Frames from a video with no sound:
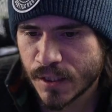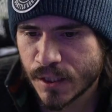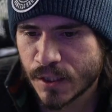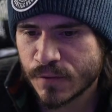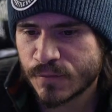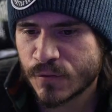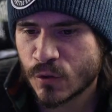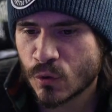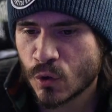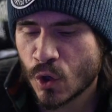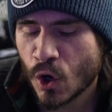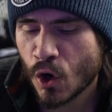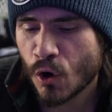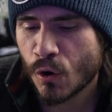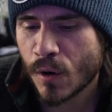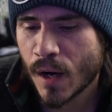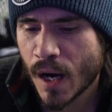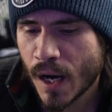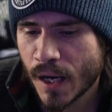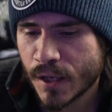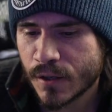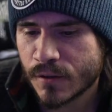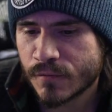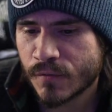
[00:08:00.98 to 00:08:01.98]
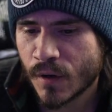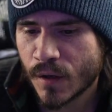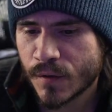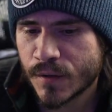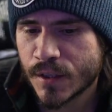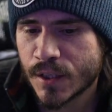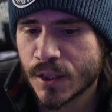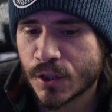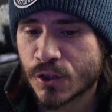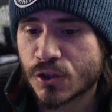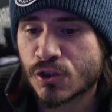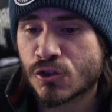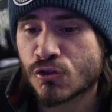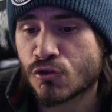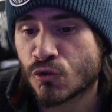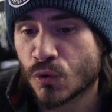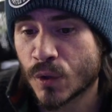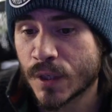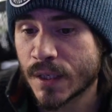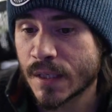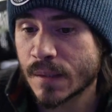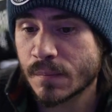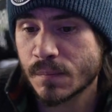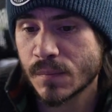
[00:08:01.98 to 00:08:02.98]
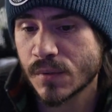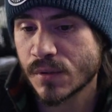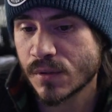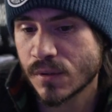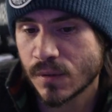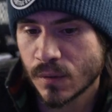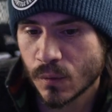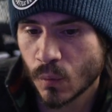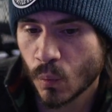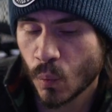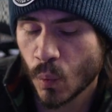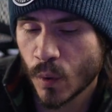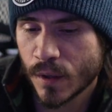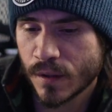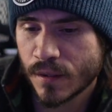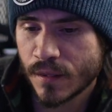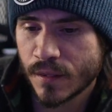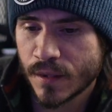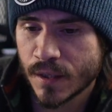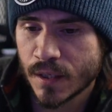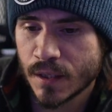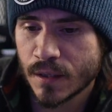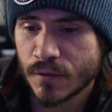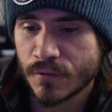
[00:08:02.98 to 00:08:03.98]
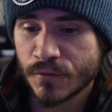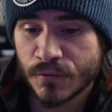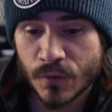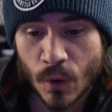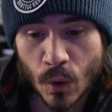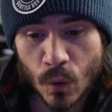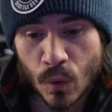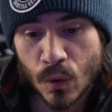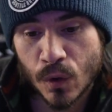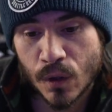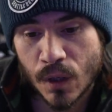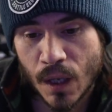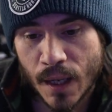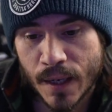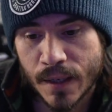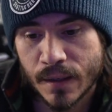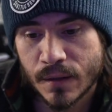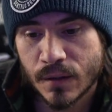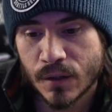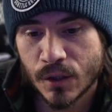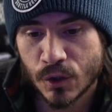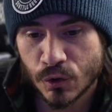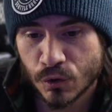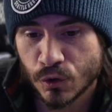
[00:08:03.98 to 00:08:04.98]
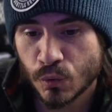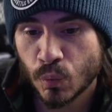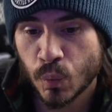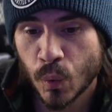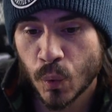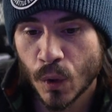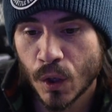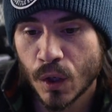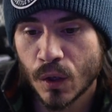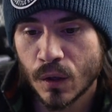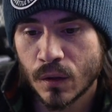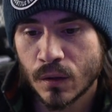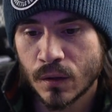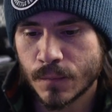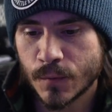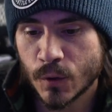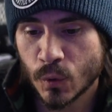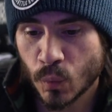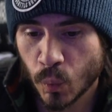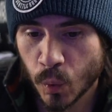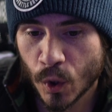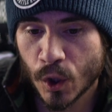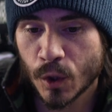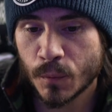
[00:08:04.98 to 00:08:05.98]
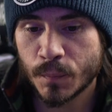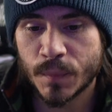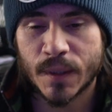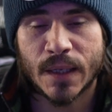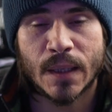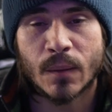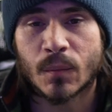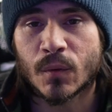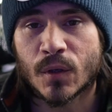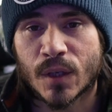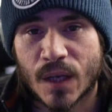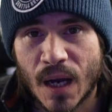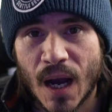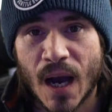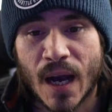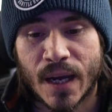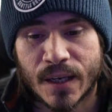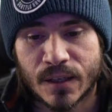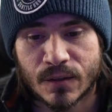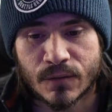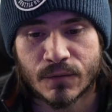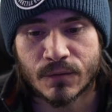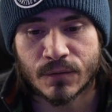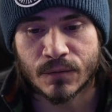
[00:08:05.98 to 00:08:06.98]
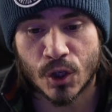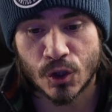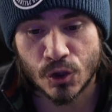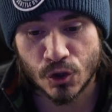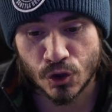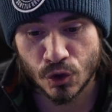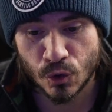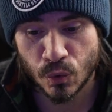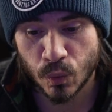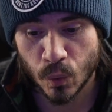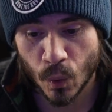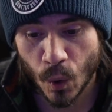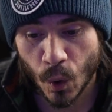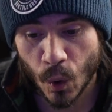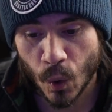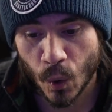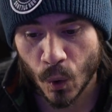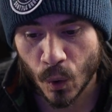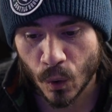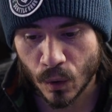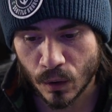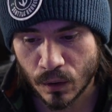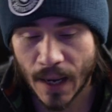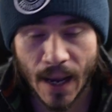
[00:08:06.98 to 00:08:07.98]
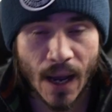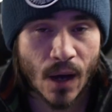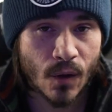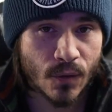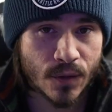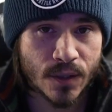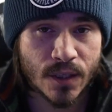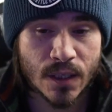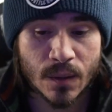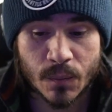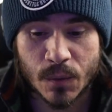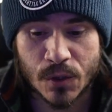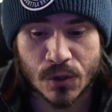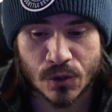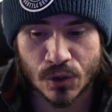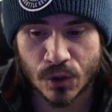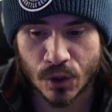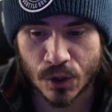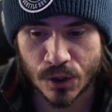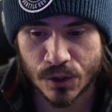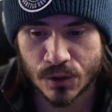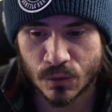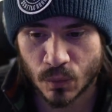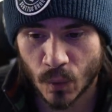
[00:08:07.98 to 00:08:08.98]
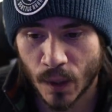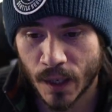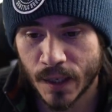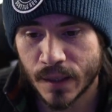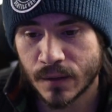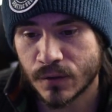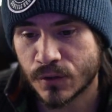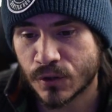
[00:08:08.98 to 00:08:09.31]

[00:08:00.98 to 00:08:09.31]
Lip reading: if you go kind of on the extremes with the focal length, you will be able to kind of control how the image looks, right?